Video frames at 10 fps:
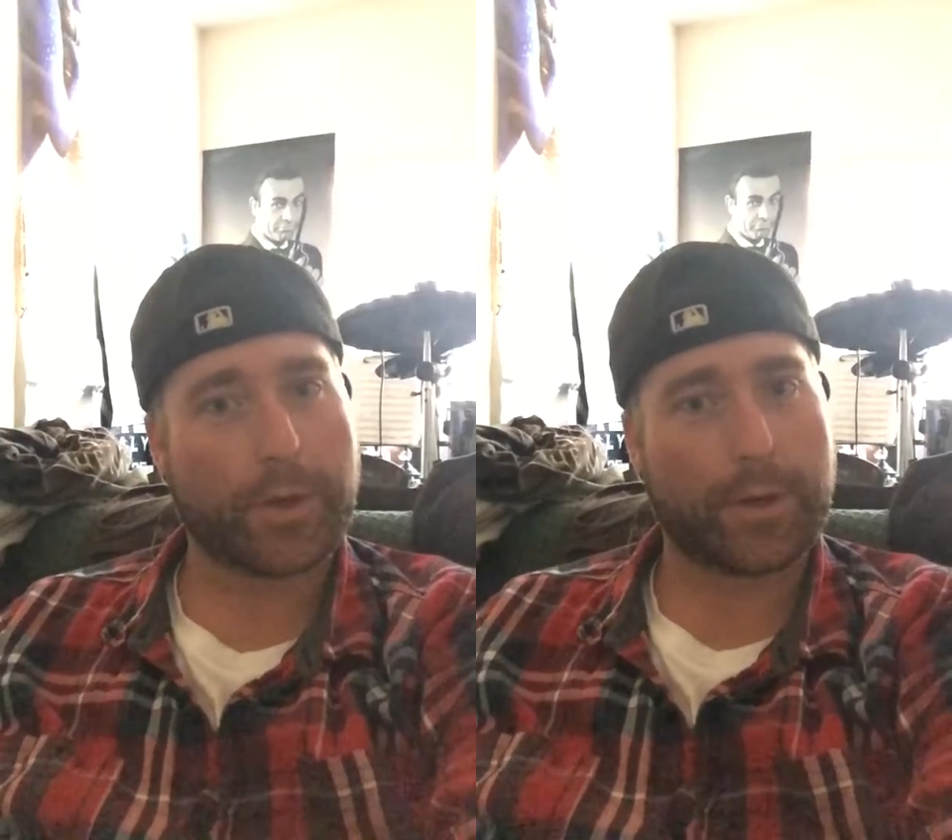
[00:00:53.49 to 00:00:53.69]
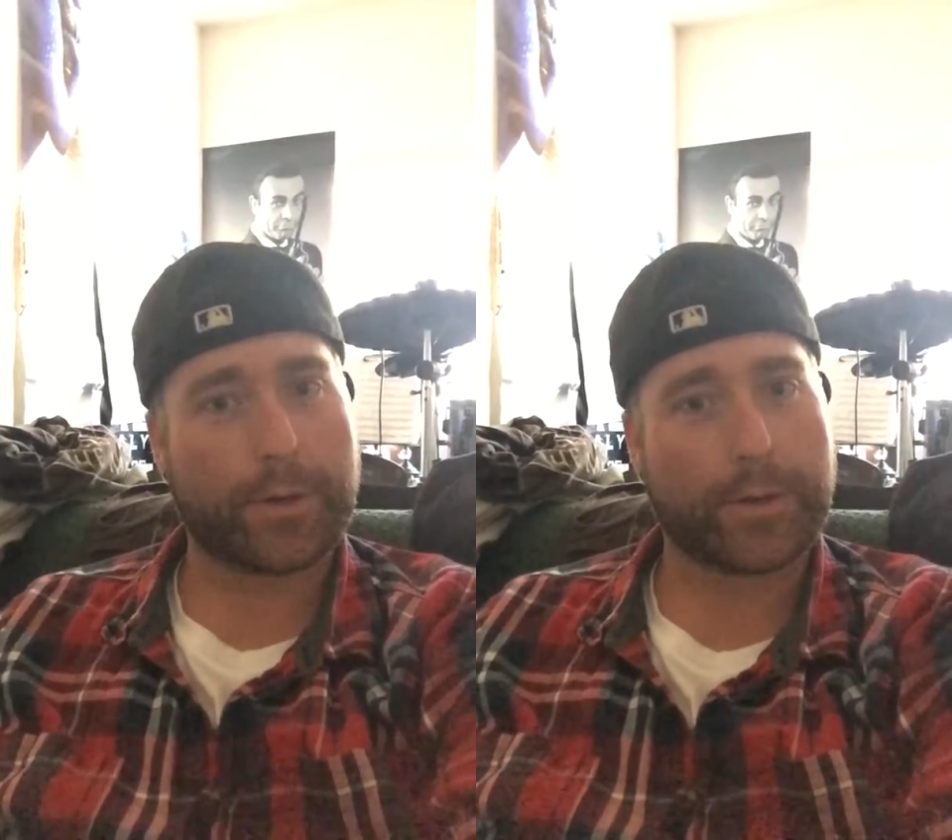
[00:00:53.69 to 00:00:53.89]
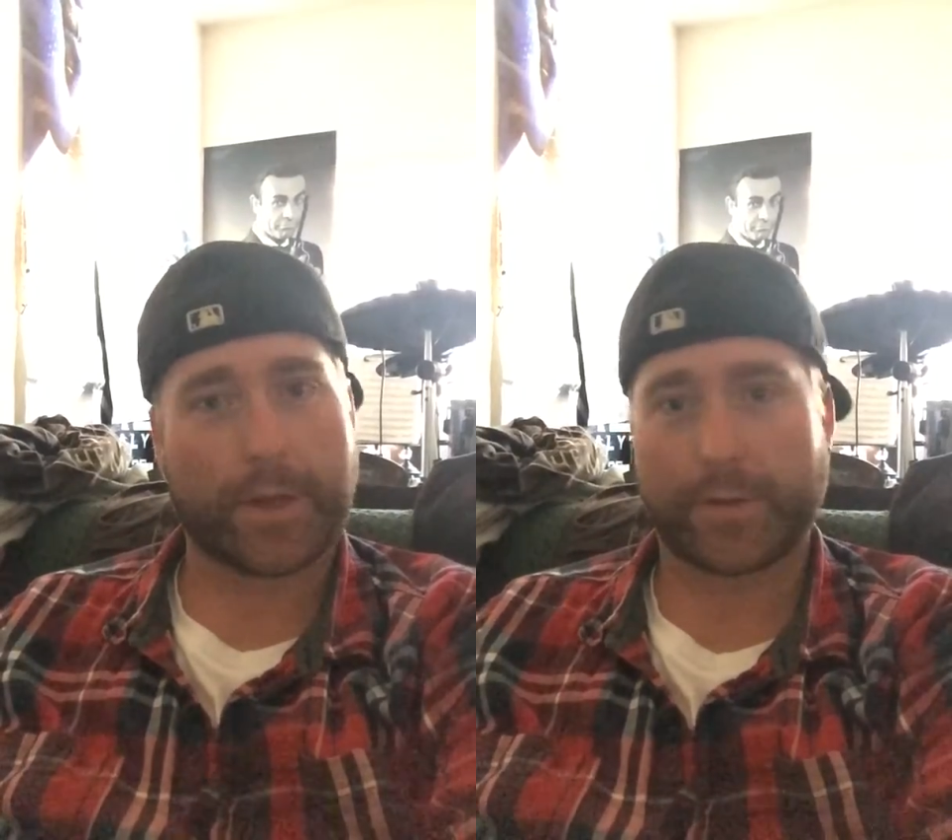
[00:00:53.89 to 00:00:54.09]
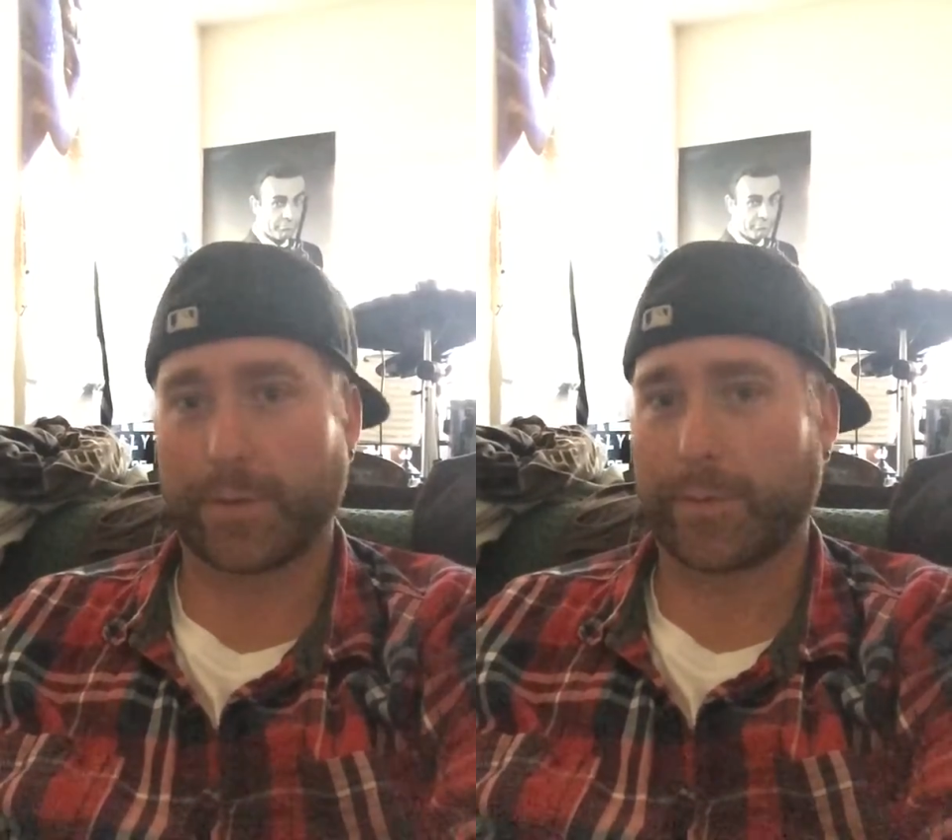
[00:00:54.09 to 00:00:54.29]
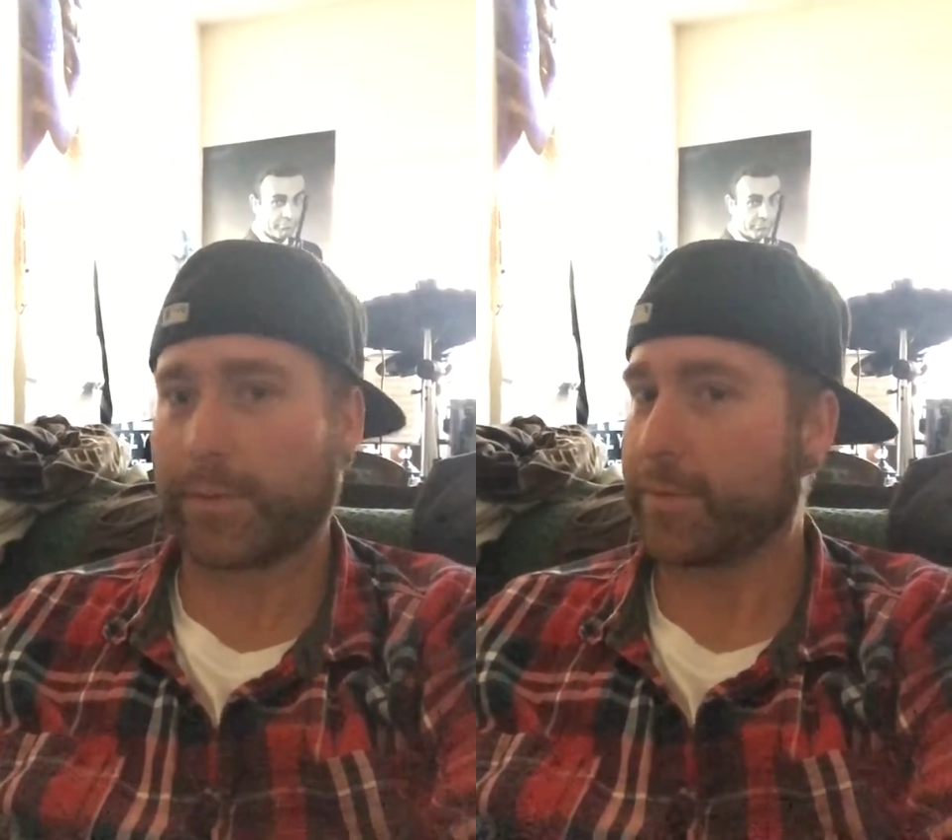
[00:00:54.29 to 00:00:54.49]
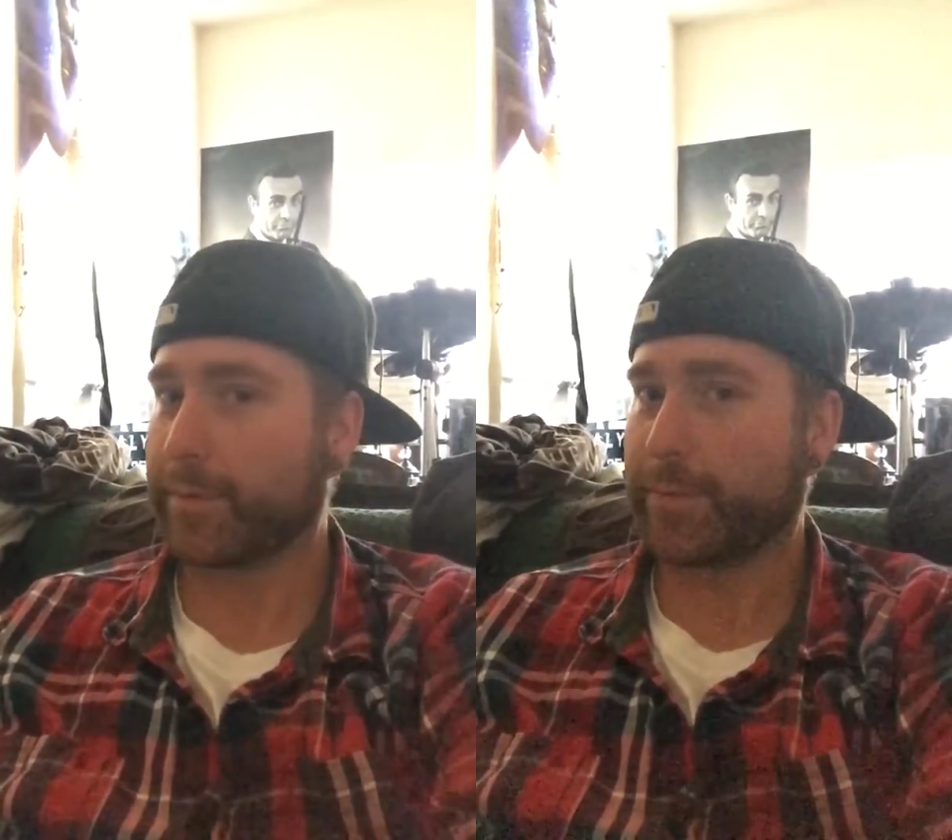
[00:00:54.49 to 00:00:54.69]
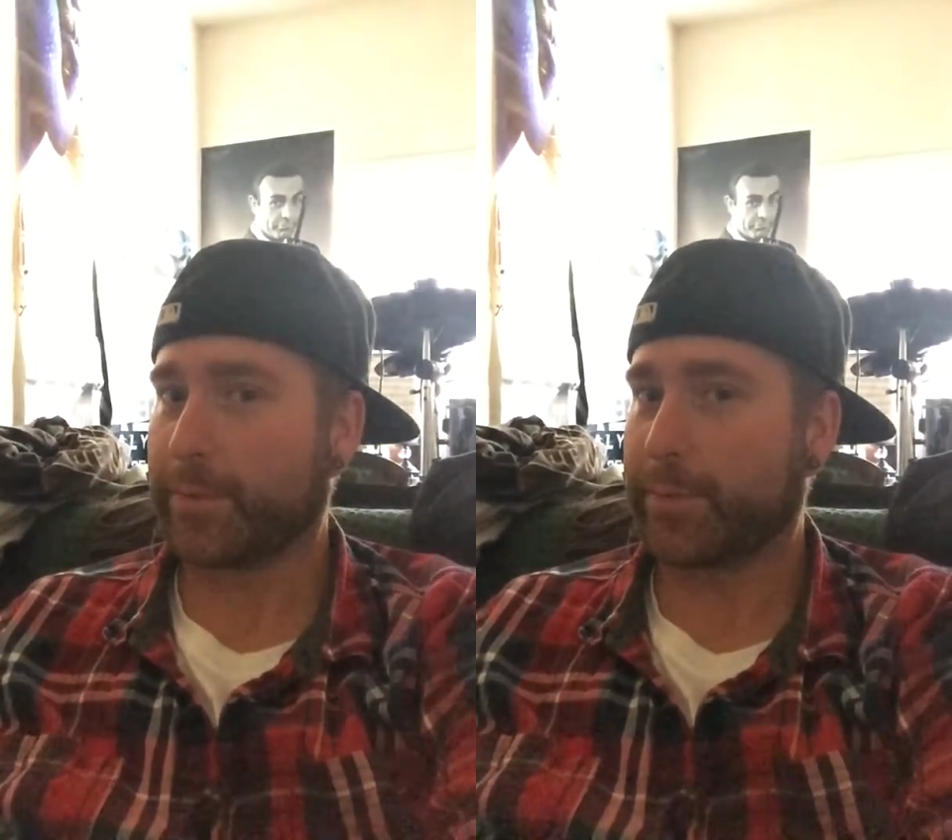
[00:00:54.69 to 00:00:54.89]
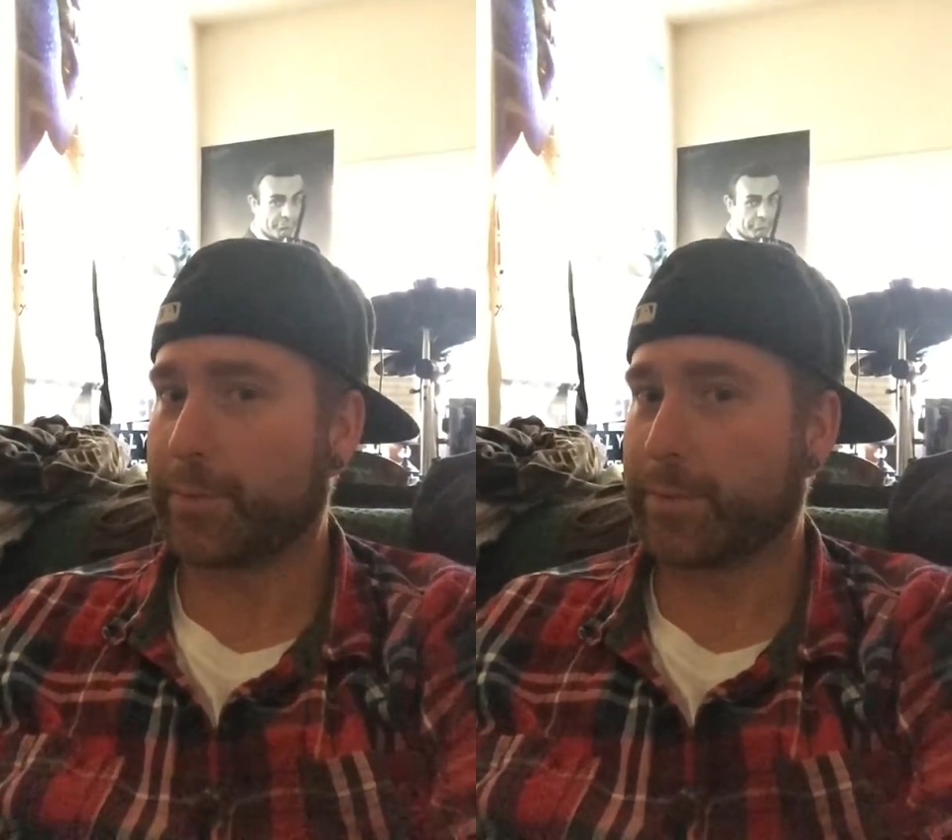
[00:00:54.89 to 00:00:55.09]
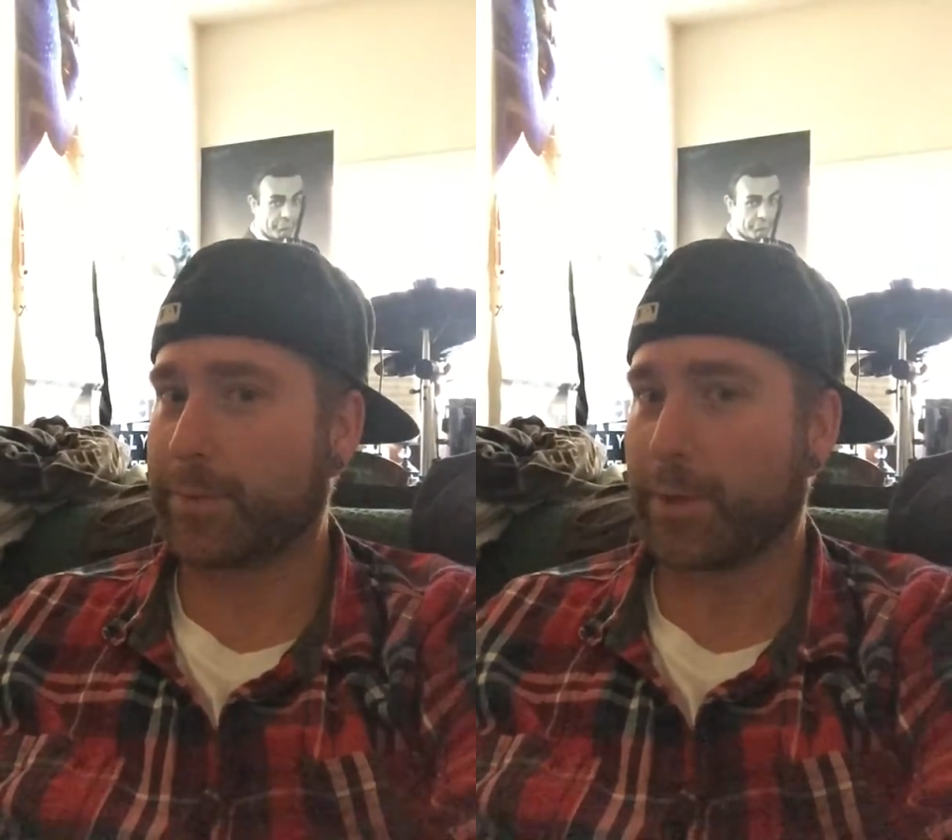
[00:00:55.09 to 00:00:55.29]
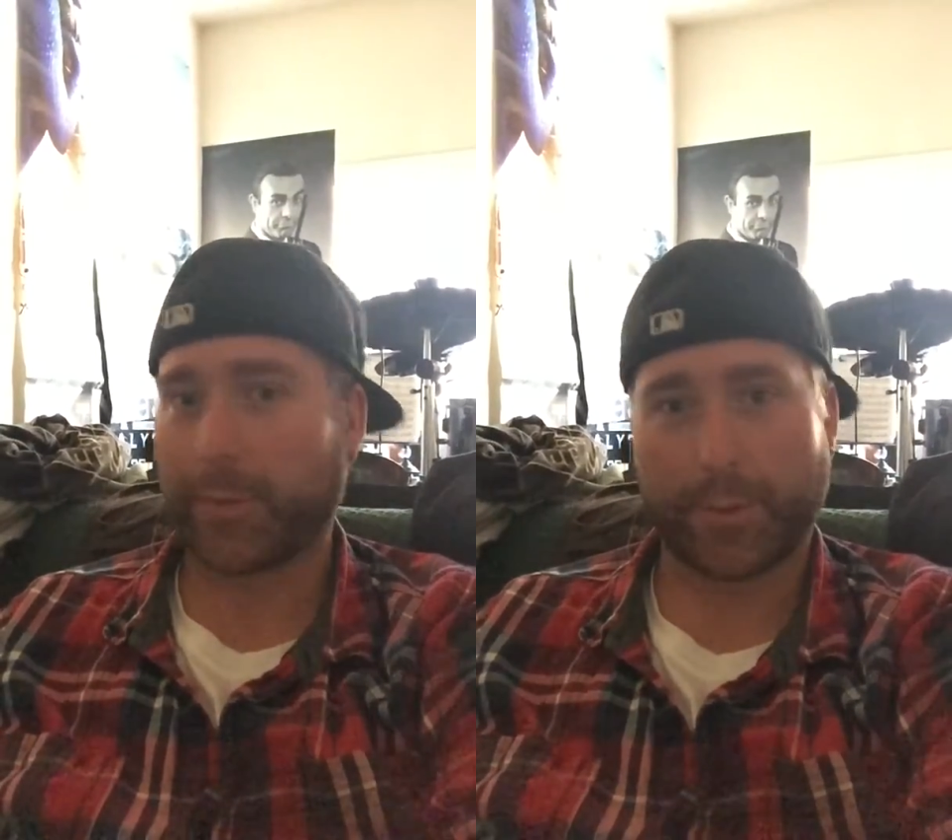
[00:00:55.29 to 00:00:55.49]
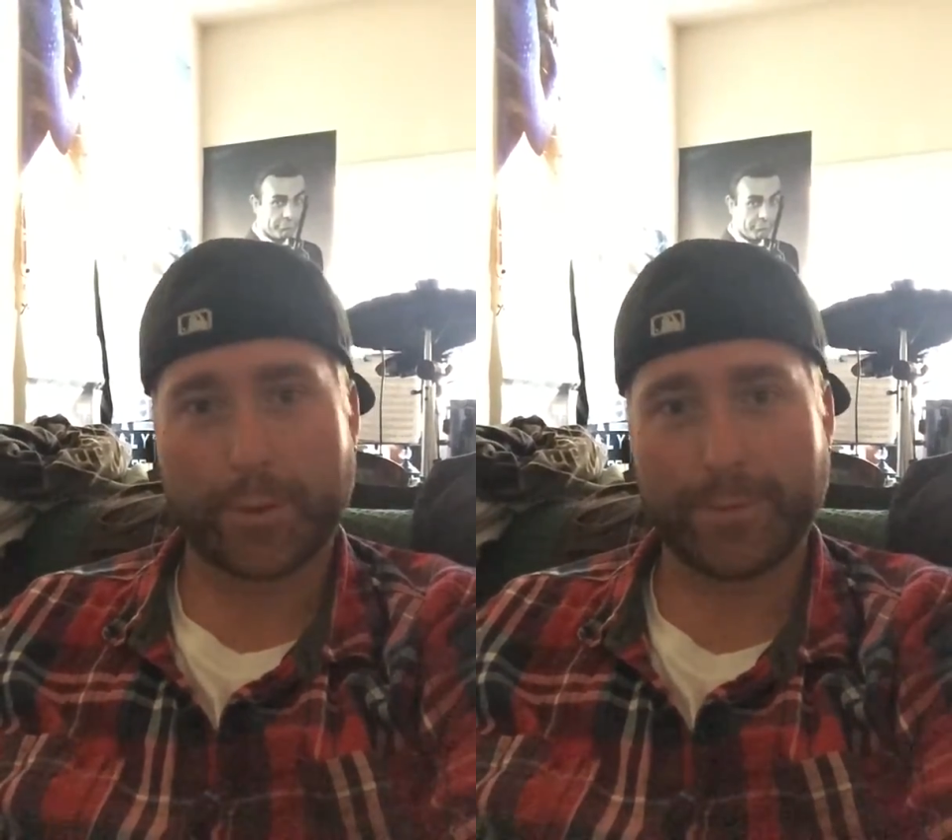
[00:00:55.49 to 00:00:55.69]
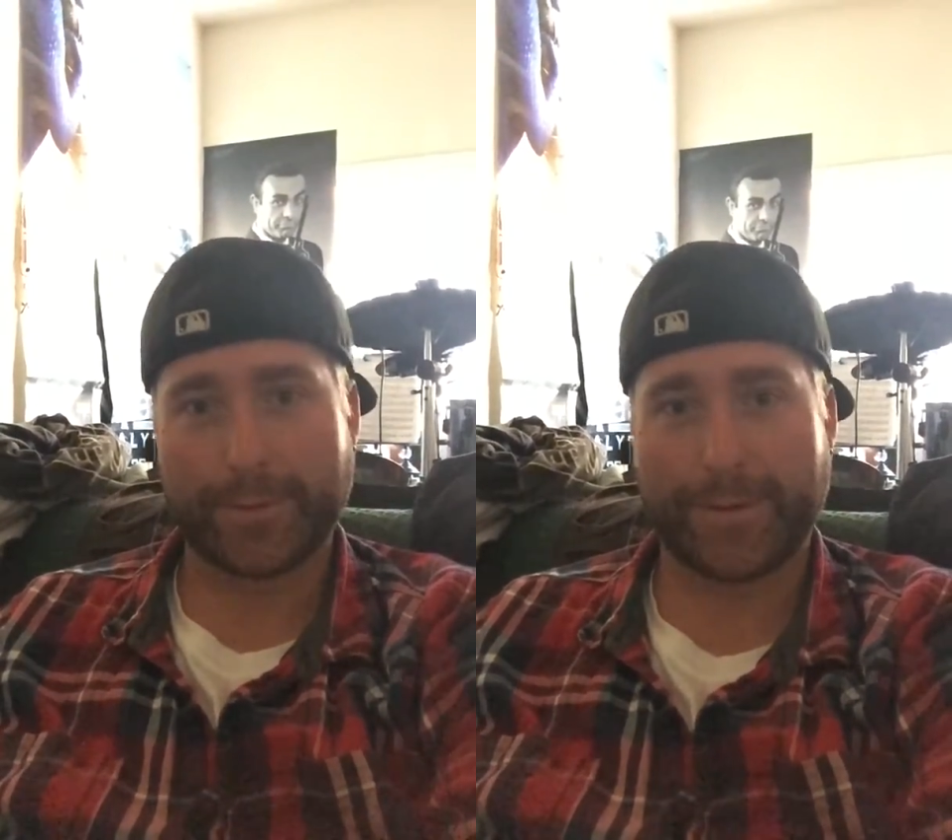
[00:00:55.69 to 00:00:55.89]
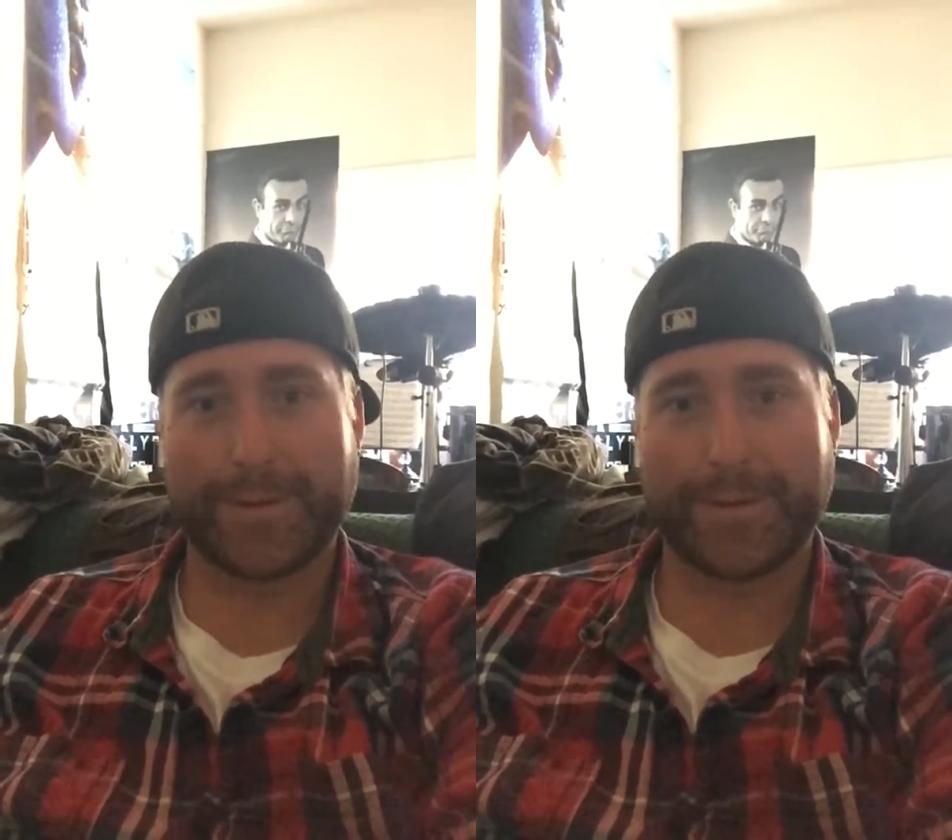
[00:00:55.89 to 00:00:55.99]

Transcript: y'all have some good food.